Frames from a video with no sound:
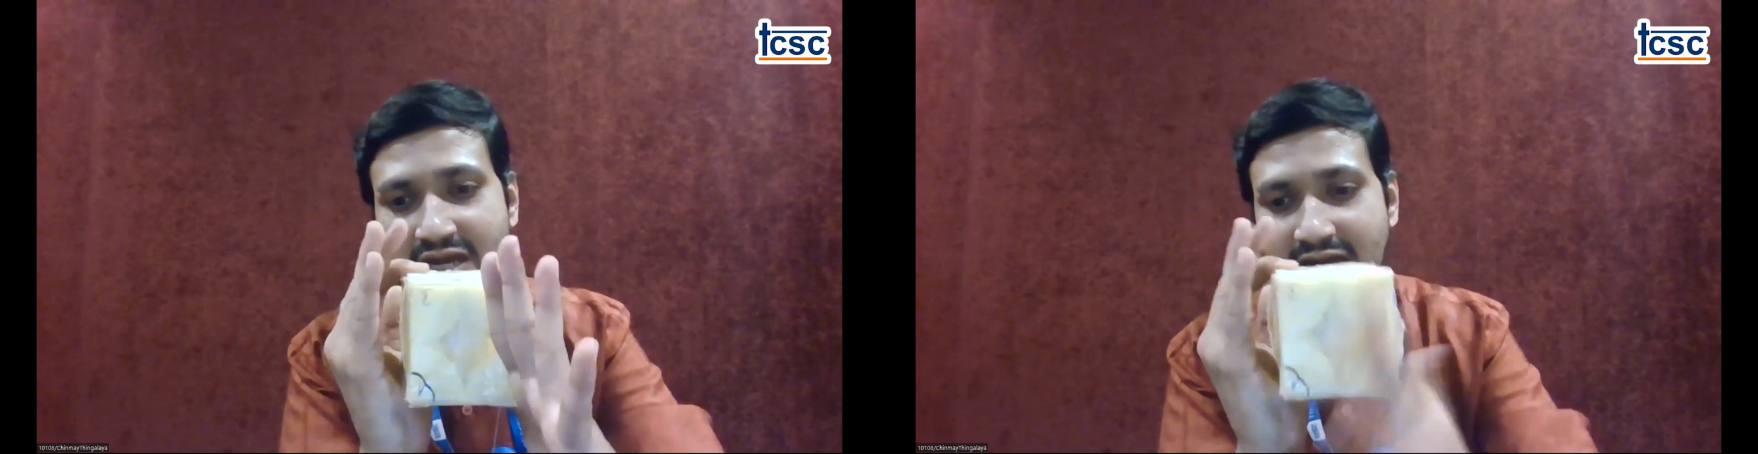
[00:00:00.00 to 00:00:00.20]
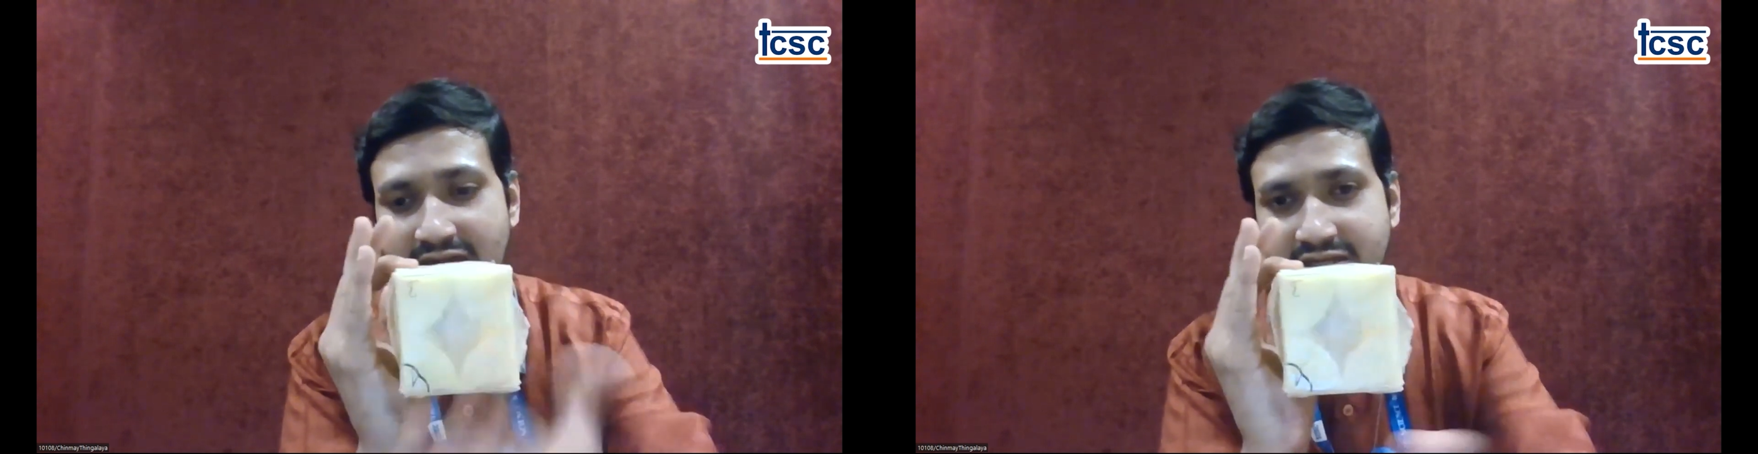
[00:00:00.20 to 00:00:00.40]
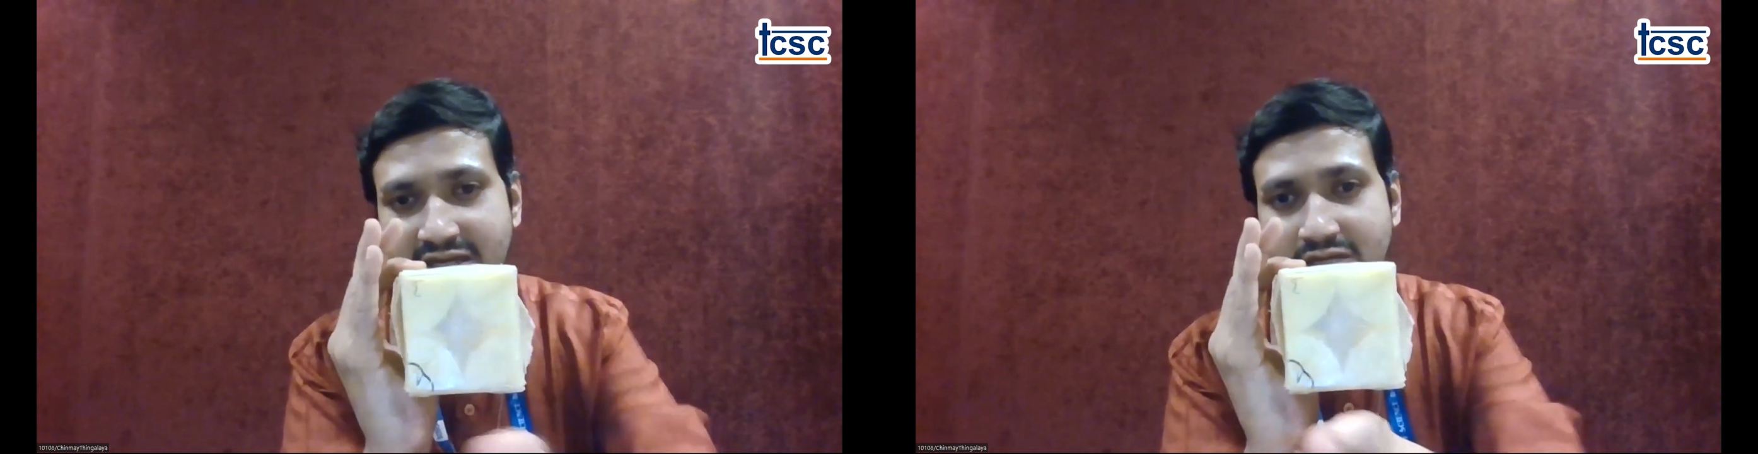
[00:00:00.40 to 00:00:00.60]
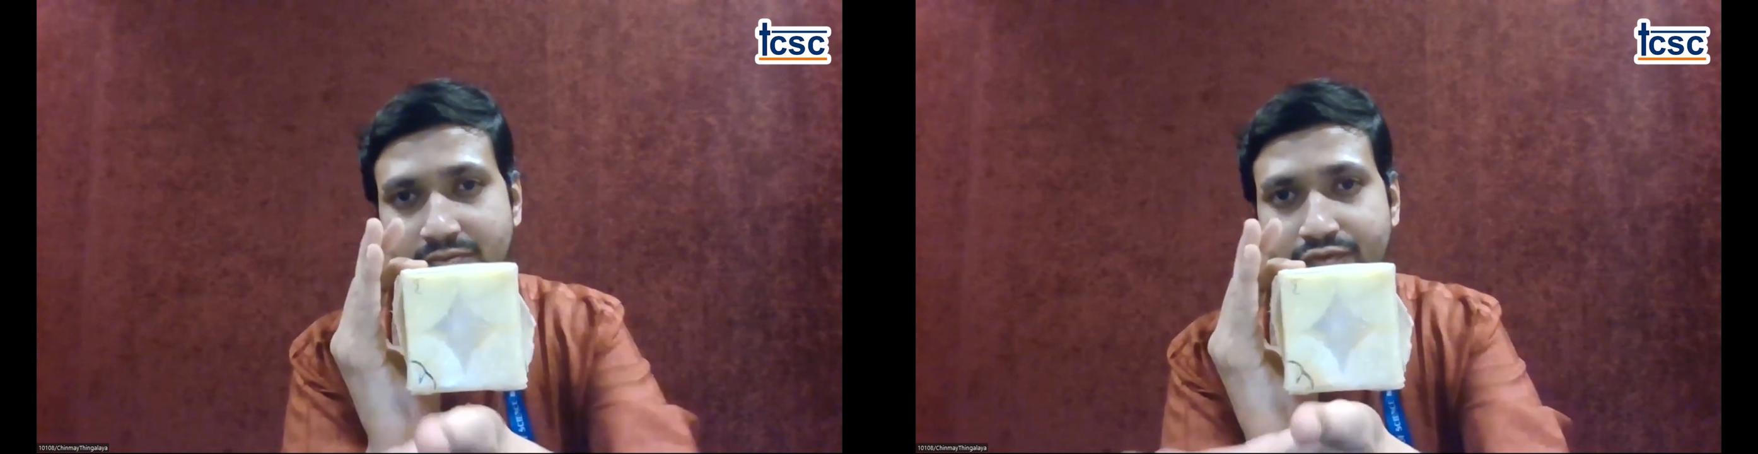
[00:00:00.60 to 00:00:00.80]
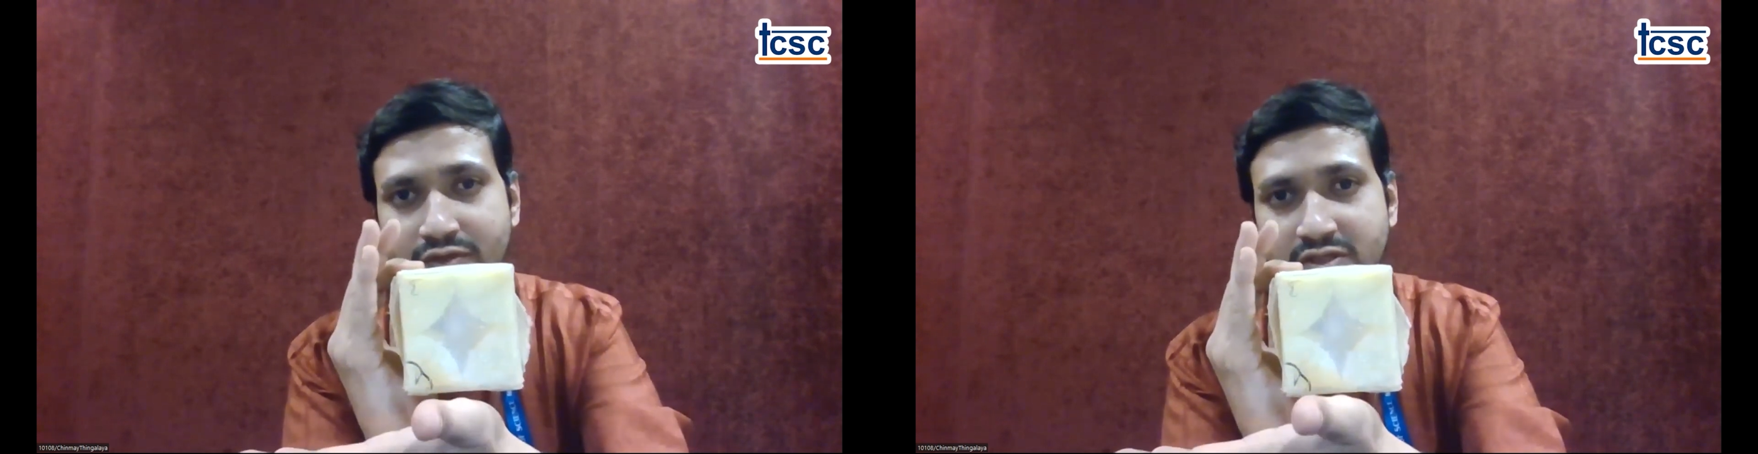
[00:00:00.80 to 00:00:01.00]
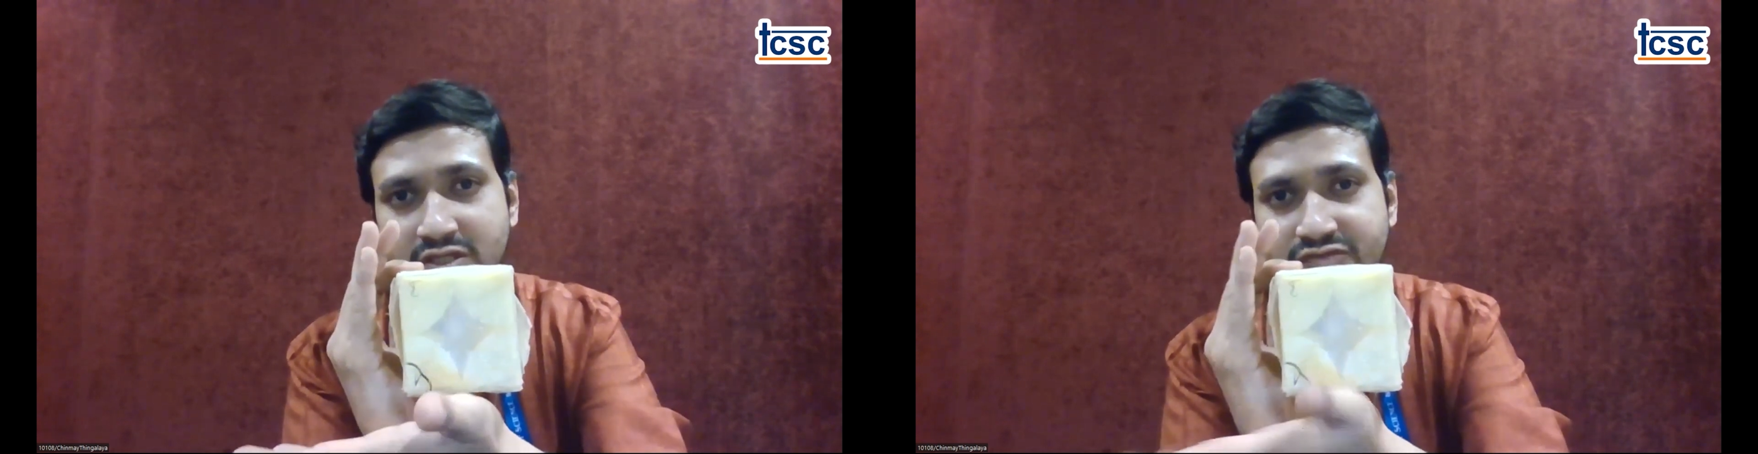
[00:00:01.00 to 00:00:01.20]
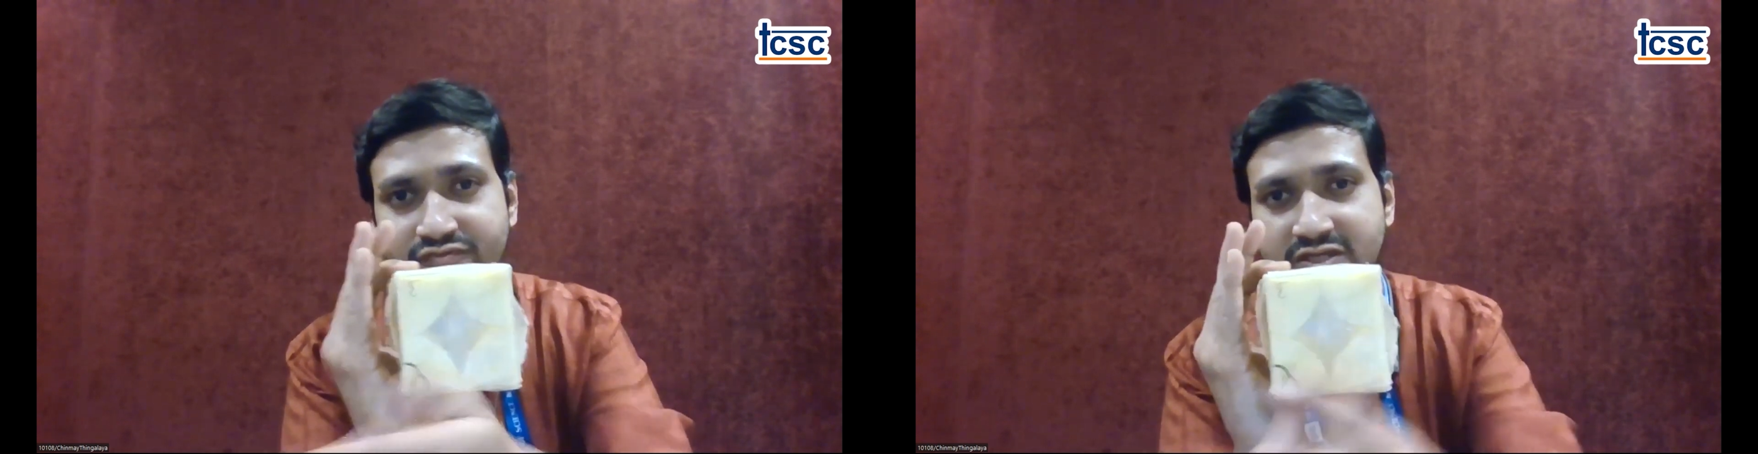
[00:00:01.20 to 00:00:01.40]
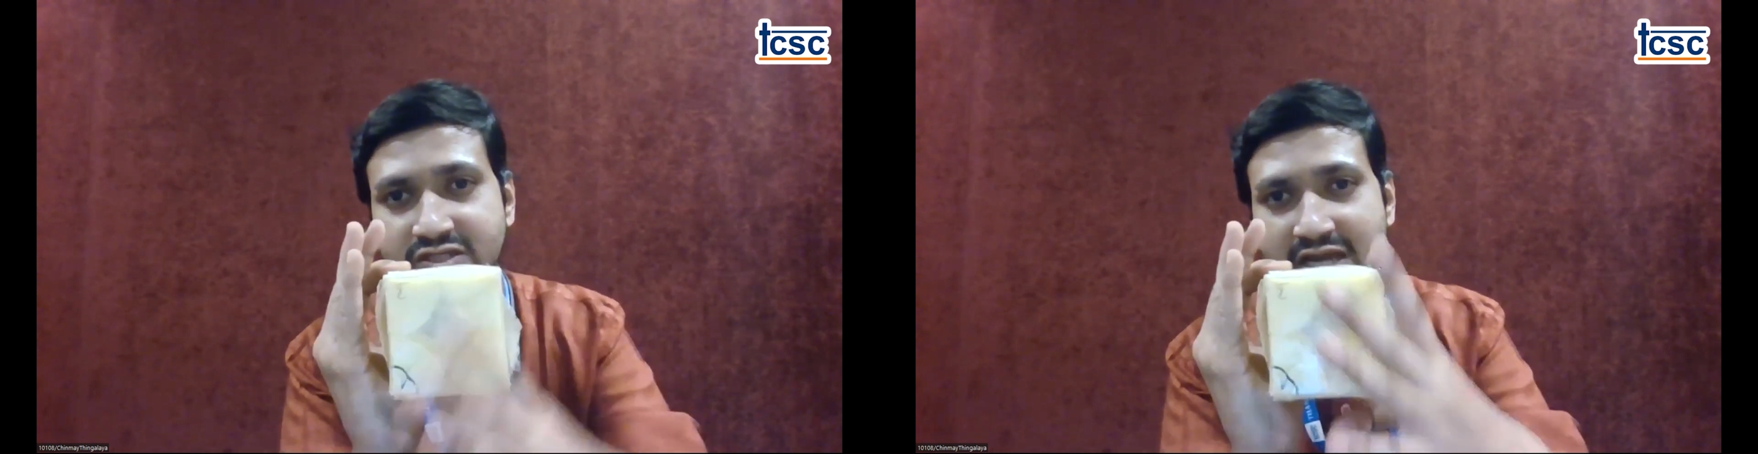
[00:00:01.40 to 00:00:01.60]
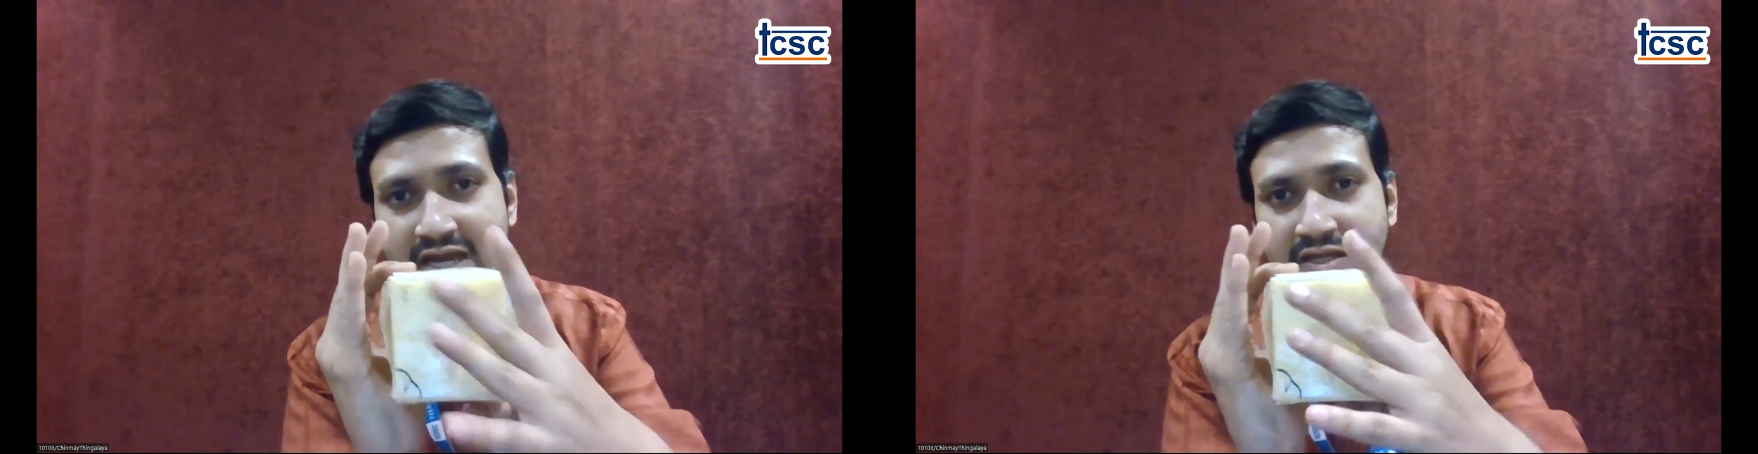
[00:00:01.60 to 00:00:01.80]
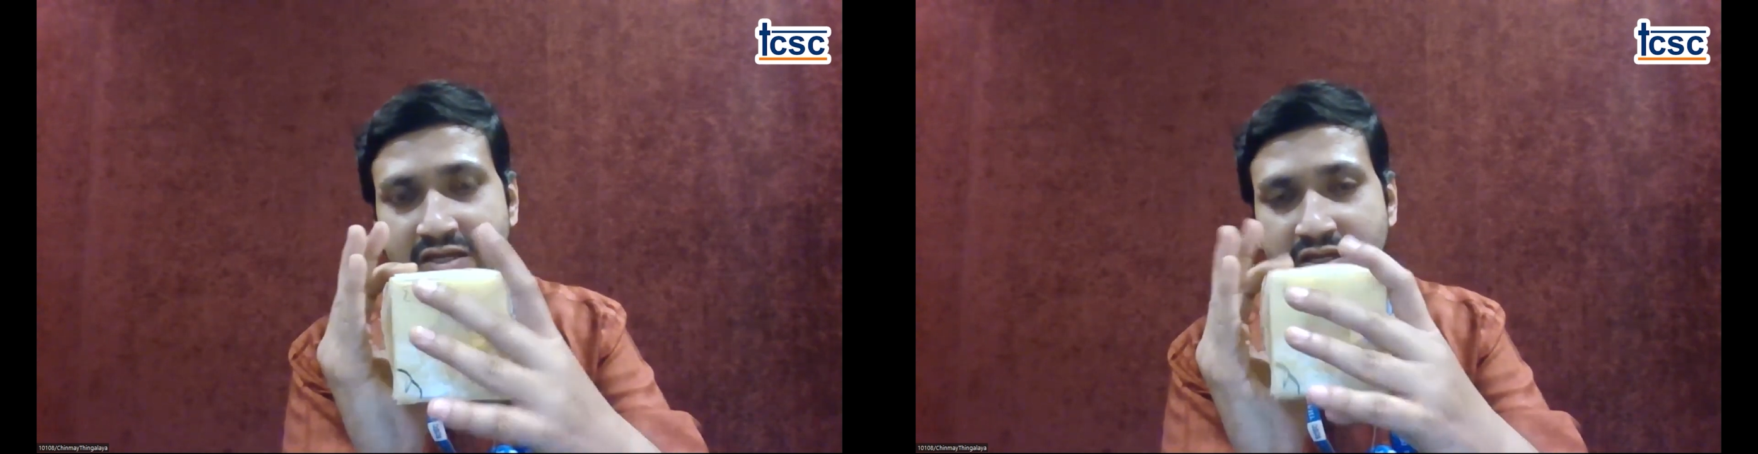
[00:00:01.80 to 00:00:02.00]
and the angle between this phase
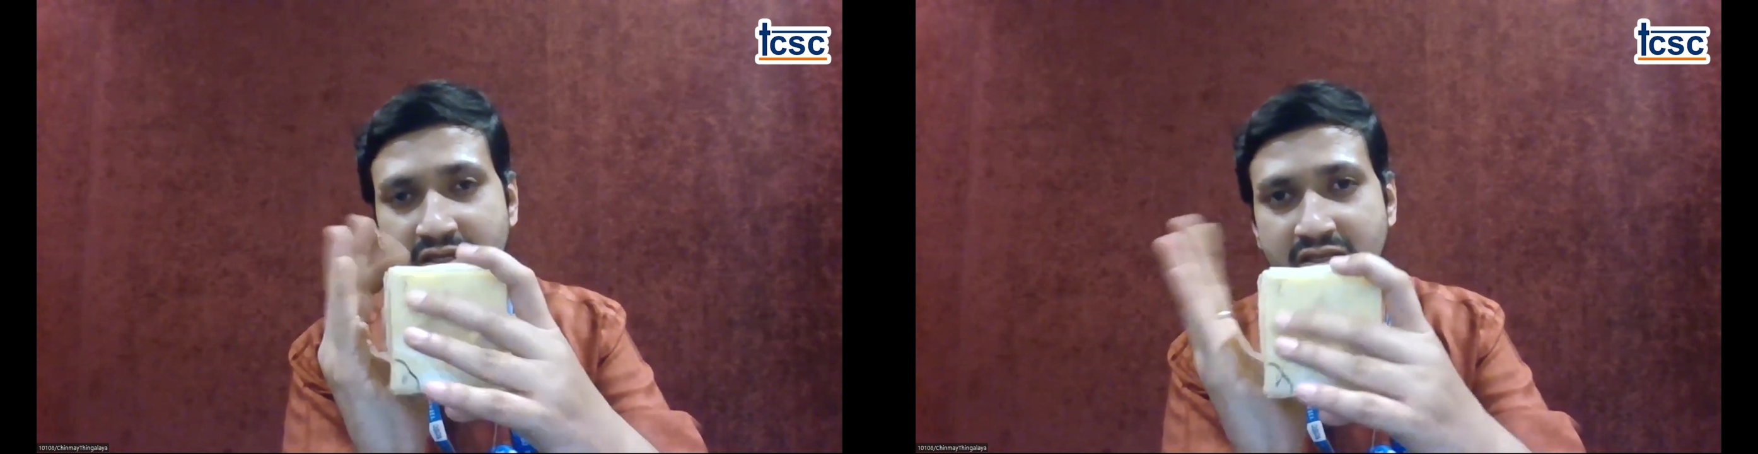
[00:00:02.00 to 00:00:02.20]
and